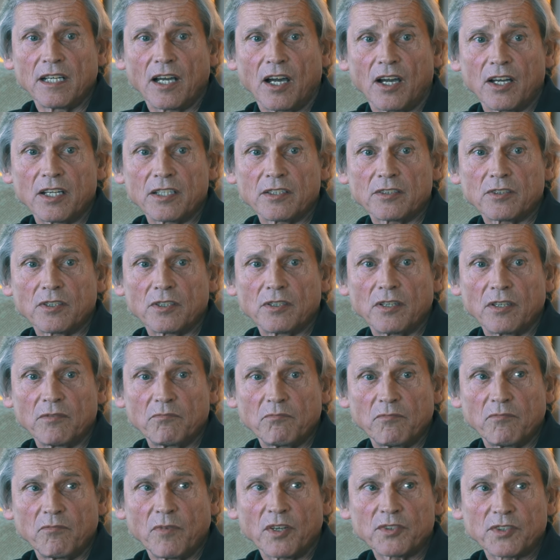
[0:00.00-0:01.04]
I,
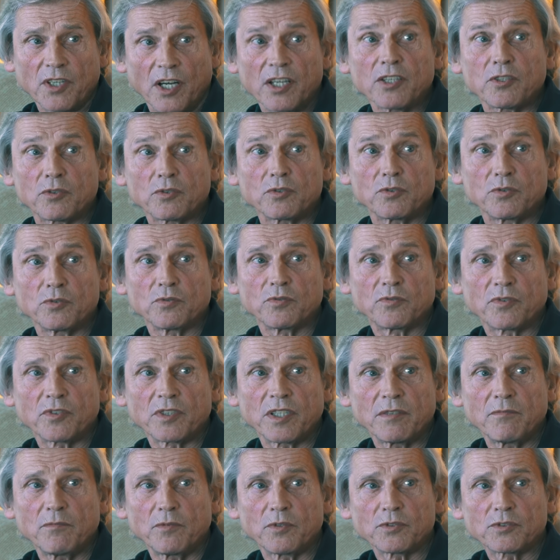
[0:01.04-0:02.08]
what I could do for
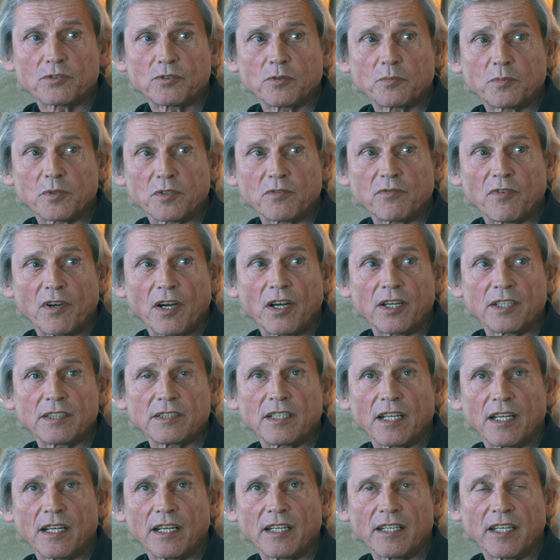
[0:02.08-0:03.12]
them was to
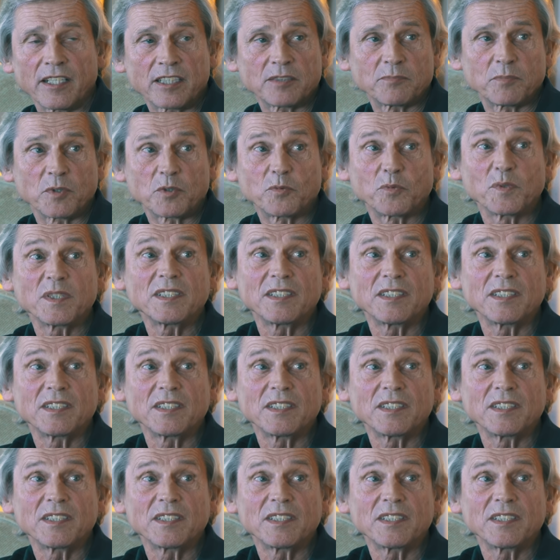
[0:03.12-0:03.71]
provide uh, expert